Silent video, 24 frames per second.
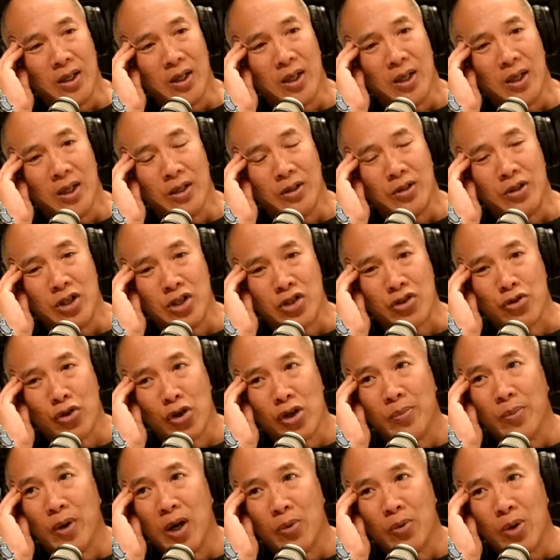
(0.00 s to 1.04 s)
uh,
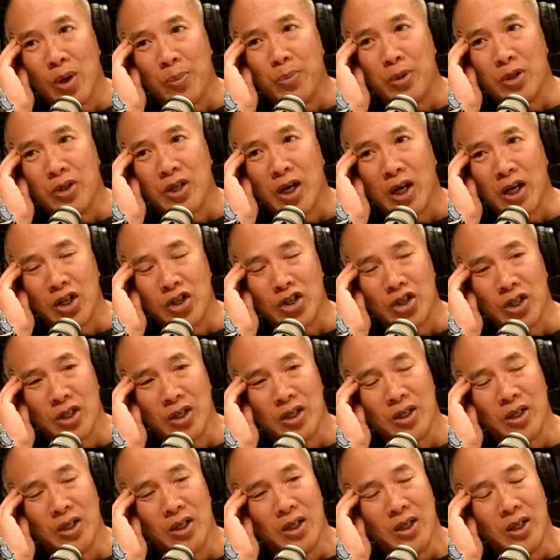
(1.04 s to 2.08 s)
destroy my
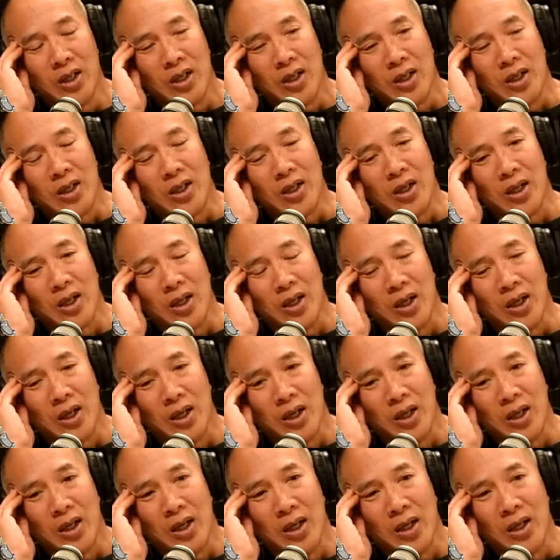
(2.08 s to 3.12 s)
reputation,
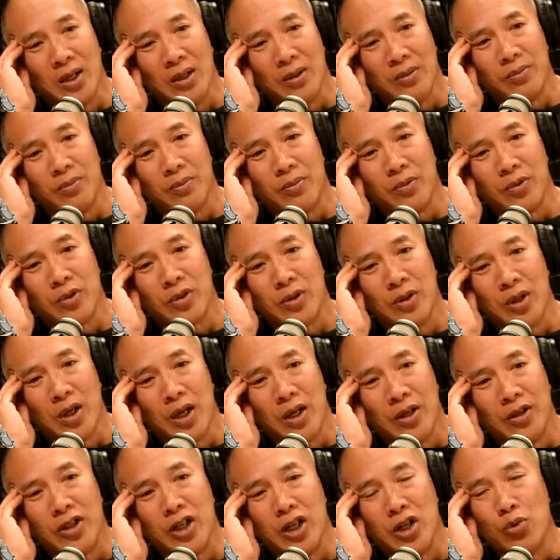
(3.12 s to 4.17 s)
uh,
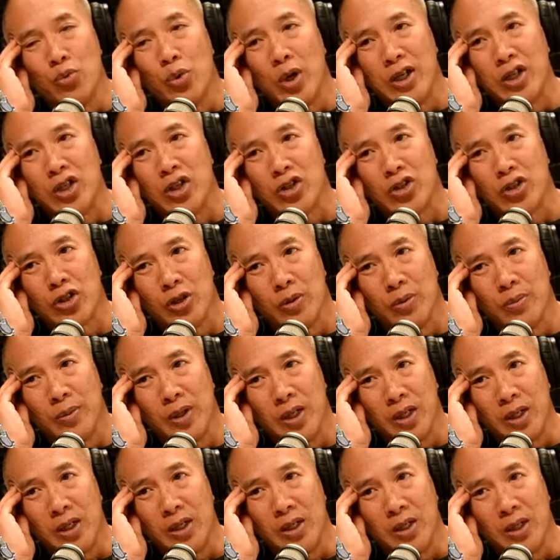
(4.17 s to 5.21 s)
uh, deregister
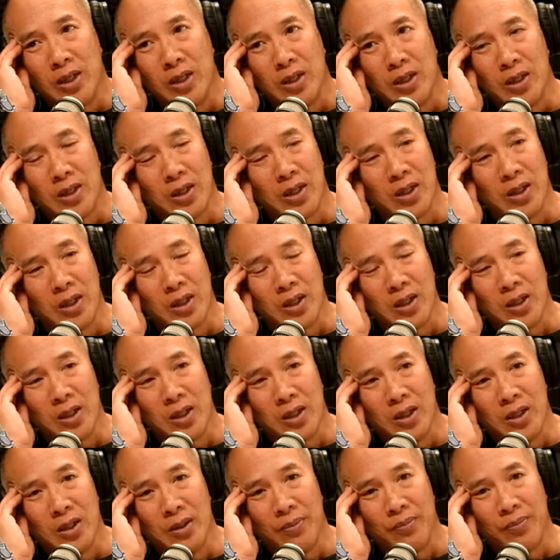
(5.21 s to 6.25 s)
me,
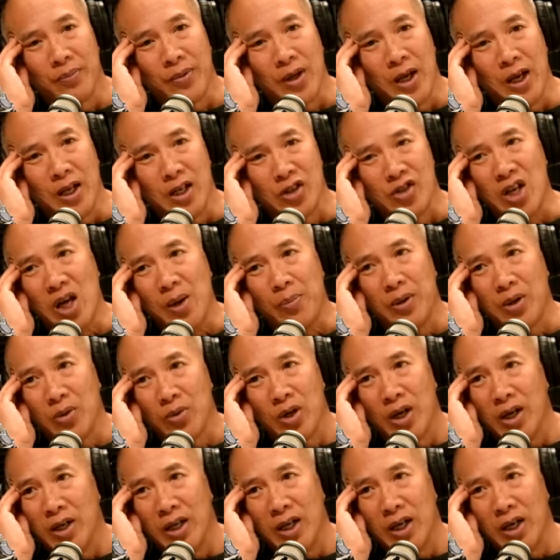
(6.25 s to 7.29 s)
uh, and it's happening
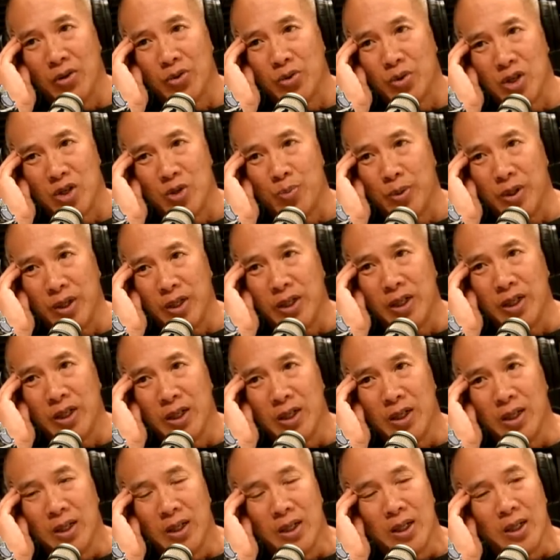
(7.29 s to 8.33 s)
right now as we speak.
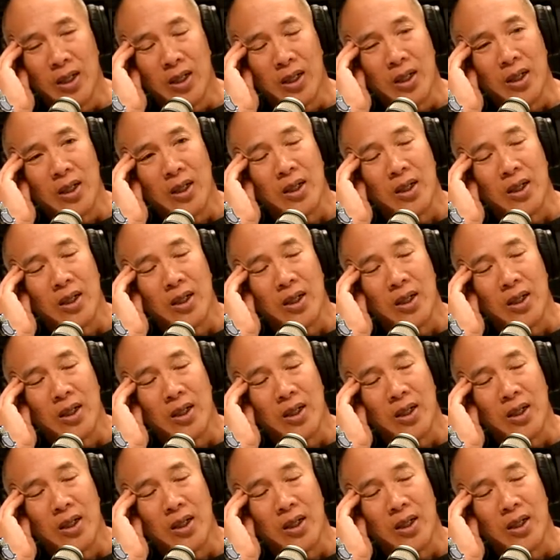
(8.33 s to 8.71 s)
Yeah,